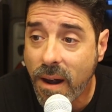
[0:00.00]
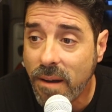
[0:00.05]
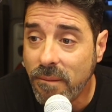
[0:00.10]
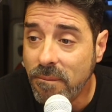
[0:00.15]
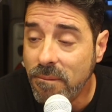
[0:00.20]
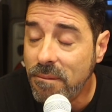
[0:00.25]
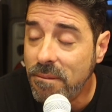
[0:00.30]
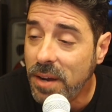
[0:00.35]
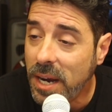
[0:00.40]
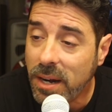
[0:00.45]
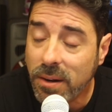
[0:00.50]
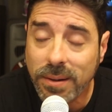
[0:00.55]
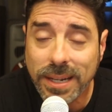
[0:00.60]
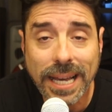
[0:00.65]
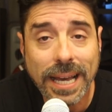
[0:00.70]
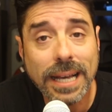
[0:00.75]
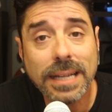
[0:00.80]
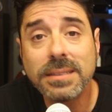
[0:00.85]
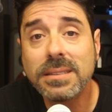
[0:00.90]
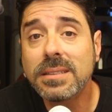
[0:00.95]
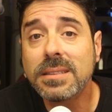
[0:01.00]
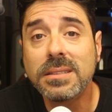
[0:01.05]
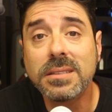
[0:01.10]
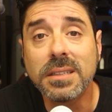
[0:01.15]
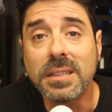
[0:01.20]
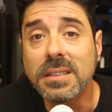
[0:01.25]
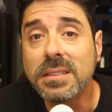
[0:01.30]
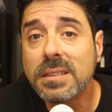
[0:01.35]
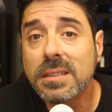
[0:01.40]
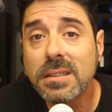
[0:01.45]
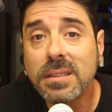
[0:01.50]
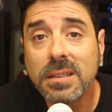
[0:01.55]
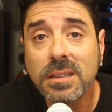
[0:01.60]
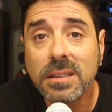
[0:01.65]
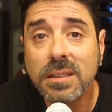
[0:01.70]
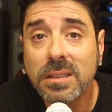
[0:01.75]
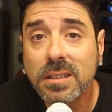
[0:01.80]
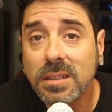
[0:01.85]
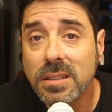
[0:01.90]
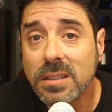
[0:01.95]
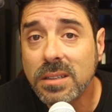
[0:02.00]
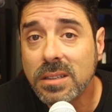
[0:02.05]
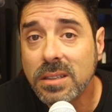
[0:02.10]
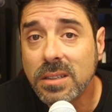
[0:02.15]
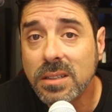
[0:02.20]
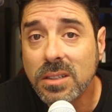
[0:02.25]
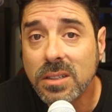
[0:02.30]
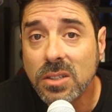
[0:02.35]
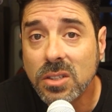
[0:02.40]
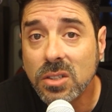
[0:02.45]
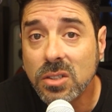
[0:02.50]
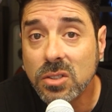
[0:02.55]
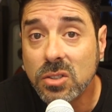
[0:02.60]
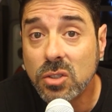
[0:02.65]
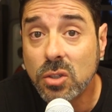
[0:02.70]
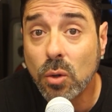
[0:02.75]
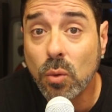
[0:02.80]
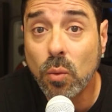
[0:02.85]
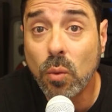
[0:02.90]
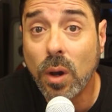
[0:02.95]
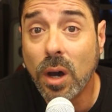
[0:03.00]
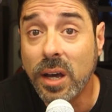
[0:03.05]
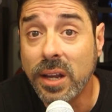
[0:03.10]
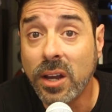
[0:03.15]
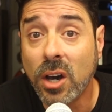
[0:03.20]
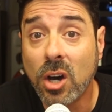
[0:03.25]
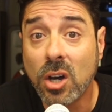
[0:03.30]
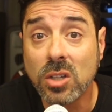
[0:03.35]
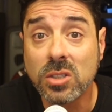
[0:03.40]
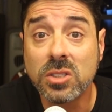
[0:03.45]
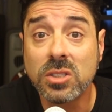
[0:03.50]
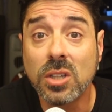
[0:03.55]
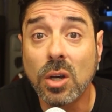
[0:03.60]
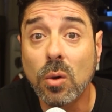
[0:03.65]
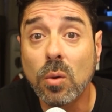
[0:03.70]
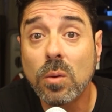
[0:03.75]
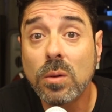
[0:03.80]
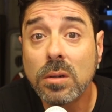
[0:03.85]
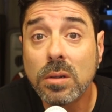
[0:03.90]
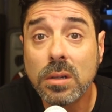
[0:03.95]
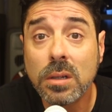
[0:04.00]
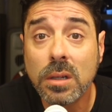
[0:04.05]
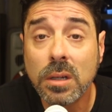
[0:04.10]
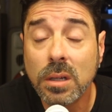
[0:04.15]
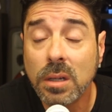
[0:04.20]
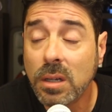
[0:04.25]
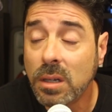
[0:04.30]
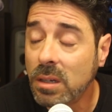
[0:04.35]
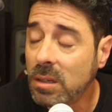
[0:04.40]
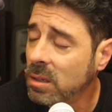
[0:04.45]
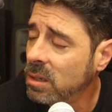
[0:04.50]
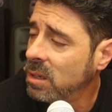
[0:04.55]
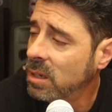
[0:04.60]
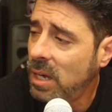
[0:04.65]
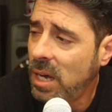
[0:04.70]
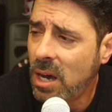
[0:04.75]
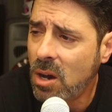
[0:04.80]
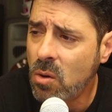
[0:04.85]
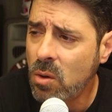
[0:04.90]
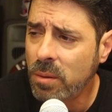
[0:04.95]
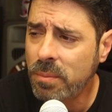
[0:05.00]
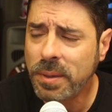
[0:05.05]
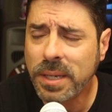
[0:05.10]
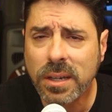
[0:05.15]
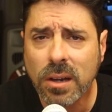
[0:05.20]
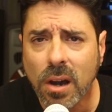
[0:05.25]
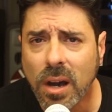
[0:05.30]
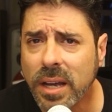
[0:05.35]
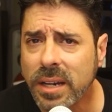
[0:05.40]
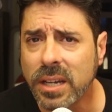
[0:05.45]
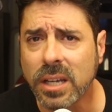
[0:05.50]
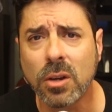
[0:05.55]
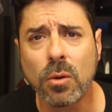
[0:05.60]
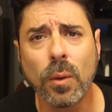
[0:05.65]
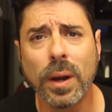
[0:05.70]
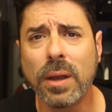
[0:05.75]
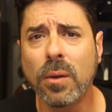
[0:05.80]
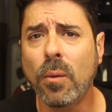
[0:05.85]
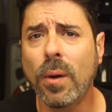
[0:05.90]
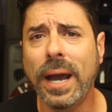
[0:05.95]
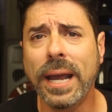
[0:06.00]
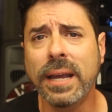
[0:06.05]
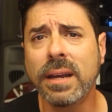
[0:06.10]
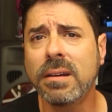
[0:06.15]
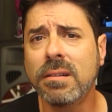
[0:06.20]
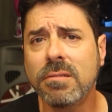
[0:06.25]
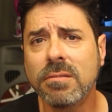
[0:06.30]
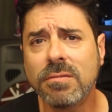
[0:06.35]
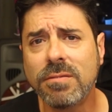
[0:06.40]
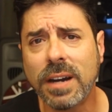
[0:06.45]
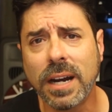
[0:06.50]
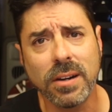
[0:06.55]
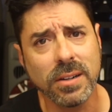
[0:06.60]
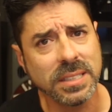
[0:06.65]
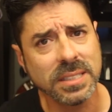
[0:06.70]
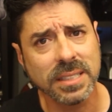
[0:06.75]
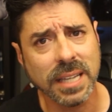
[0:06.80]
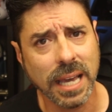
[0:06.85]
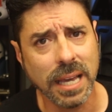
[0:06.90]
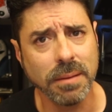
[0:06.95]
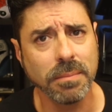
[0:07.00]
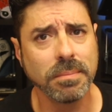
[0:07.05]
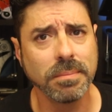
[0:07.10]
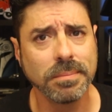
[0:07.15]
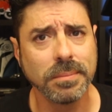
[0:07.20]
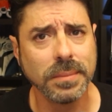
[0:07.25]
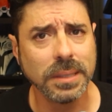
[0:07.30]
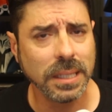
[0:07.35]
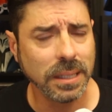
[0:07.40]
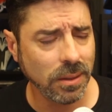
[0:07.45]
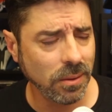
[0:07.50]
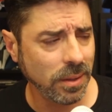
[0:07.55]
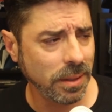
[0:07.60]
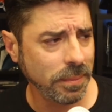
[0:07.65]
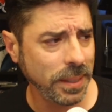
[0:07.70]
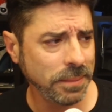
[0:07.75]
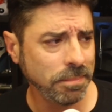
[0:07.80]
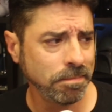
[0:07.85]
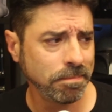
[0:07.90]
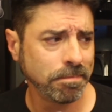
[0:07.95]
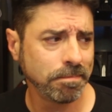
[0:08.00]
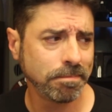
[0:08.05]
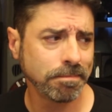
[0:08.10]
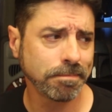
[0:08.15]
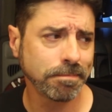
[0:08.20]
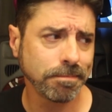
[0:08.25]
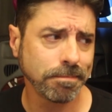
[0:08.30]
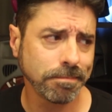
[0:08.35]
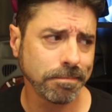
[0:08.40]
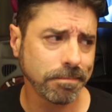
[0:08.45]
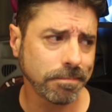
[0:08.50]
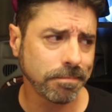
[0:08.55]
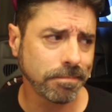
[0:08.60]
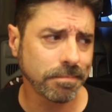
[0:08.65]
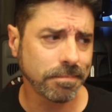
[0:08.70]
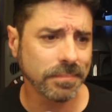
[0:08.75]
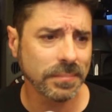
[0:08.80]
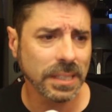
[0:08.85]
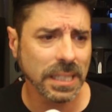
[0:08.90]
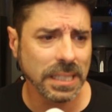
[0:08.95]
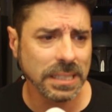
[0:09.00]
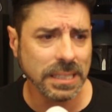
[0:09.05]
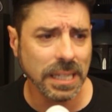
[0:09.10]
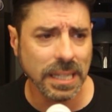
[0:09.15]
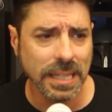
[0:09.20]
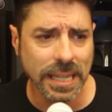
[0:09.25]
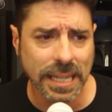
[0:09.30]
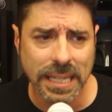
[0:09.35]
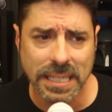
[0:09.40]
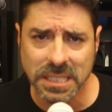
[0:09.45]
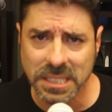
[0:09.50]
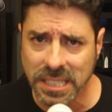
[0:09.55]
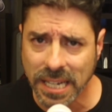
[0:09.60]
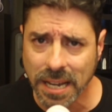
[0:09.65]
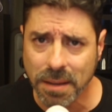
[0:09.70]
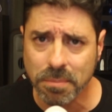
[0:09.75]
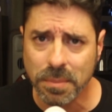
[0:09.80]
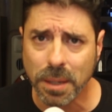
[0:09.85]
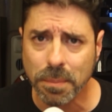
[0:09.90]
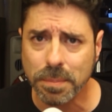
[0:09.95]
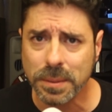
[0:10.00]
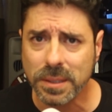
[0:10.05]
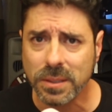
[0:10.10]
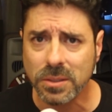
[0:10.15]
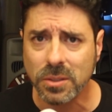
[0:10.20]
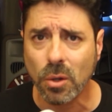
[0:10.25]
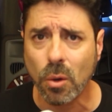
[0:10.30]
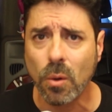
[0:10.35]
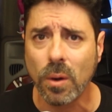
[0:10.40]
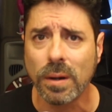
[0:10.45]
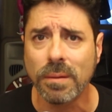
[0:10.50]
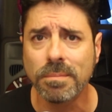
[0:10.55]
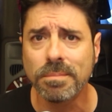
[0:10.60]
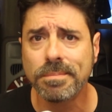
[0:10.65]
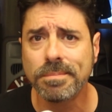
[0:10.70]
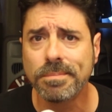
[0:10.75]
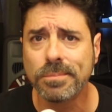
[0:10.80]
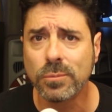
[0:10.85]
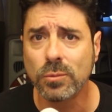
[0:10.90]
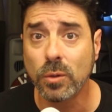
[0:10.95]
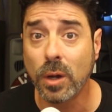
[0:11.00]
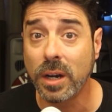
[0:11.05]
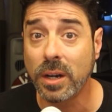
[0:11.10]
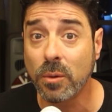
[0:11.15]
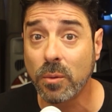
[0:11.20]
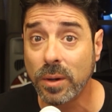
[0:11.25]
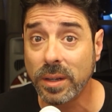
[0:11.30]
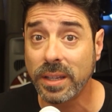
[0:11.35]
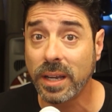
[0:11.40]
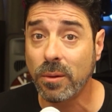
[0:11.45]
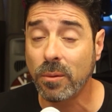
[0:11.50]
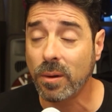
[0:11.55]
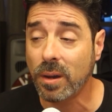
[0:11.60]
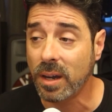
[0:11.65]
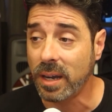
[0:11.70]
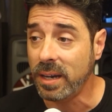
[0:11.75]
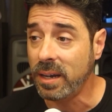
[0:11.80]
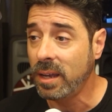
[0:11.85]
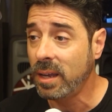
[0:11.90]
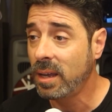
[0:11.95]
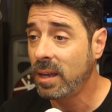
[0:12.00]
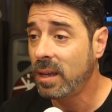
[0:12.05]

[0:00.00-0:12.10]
I'm very hesitant to run also. I don't want to be caught in a great white fire escape. You know what I mean? That's how you get jammed up at the door, running where they run.